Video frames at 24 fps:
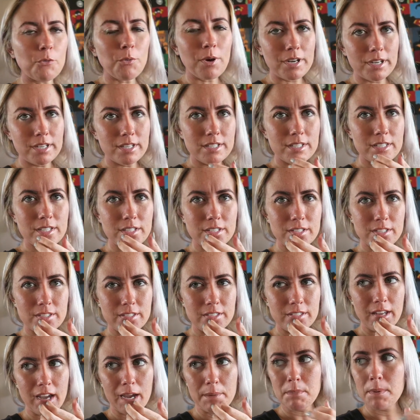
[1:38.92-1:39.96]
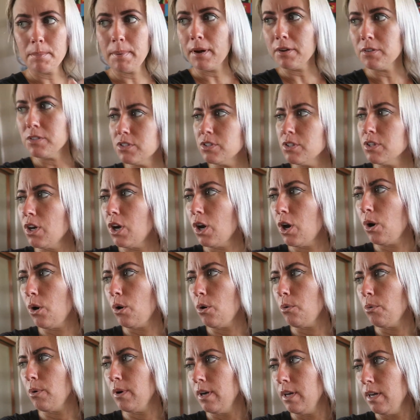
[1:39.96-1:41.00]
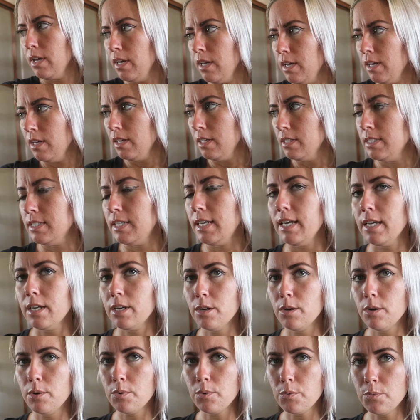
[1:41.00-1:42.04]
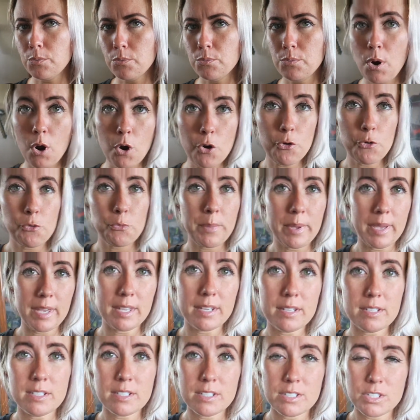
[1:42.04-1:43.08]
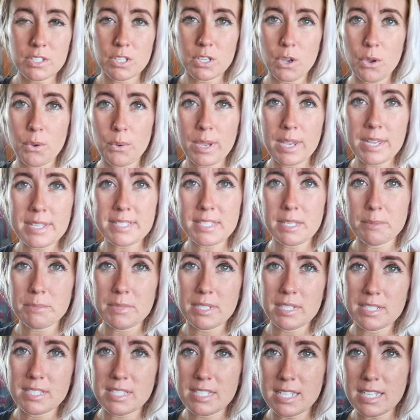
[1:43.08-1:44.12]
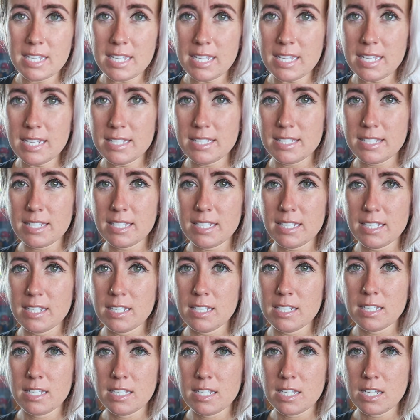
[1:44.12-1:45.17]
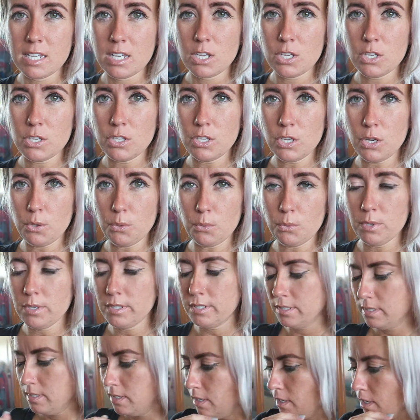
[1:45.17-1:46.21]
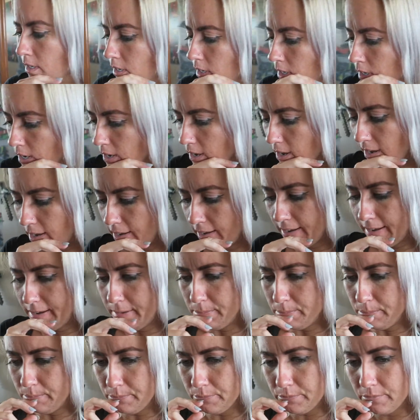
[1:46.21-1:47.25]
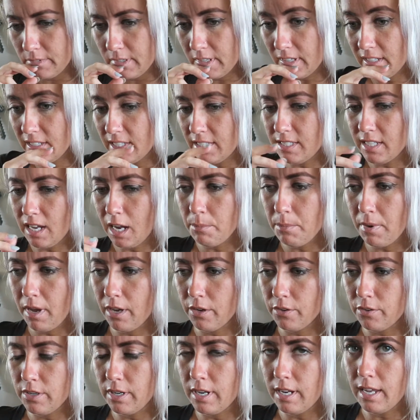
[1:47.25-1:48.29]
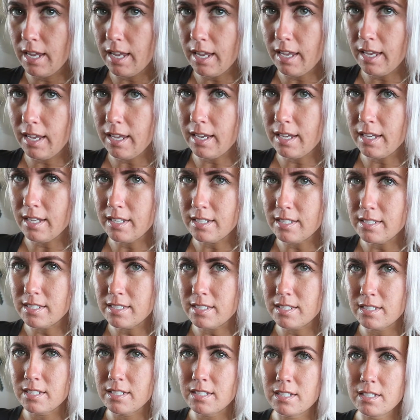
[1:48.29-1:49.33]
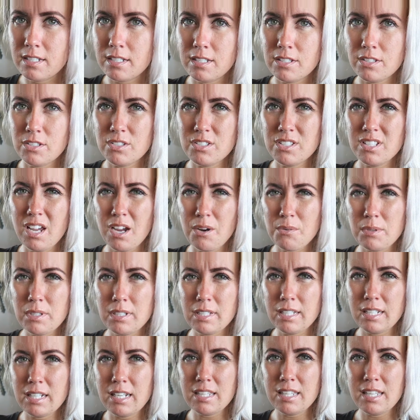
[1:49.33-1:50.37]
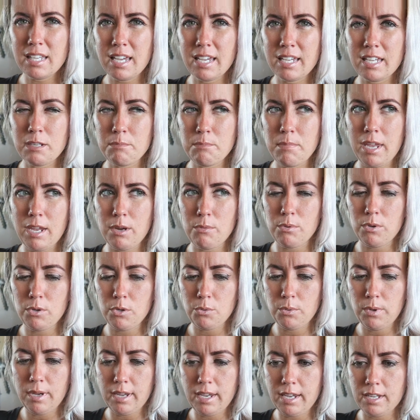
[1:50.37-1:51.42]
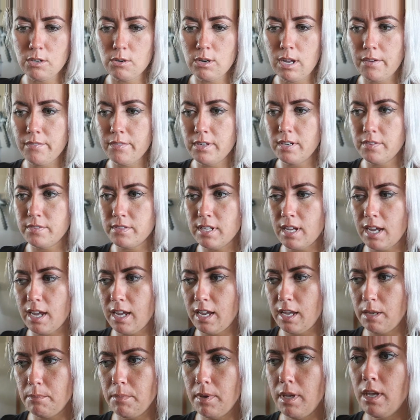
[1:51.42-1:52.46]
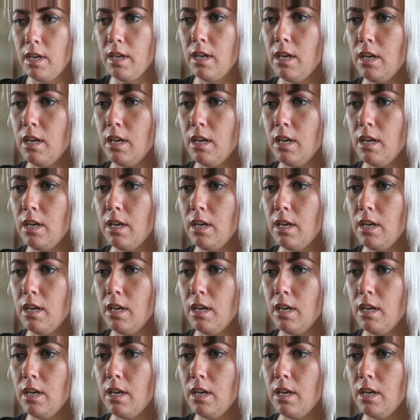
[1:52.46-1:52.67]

I wanted, I'm about to go take Roman to go get something to eat. Yo. Um, cause I'm hungry and there's not really anything I can make real quick. I don't have enough time.